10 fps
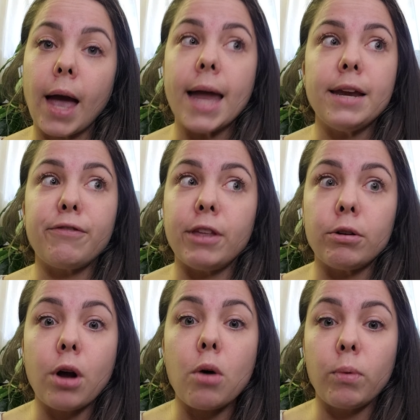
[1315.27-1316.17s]
And if
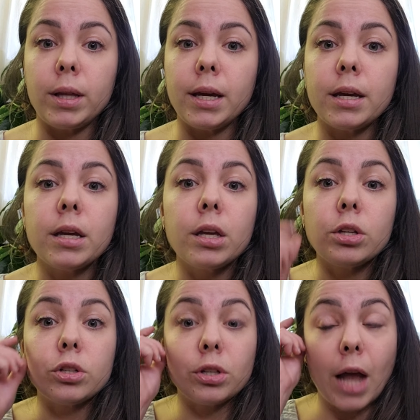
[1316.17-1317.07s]
they're not willing,
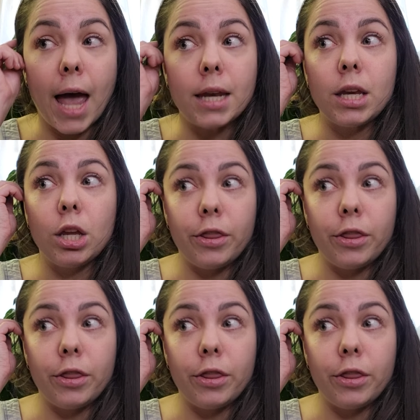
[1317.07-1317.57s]
and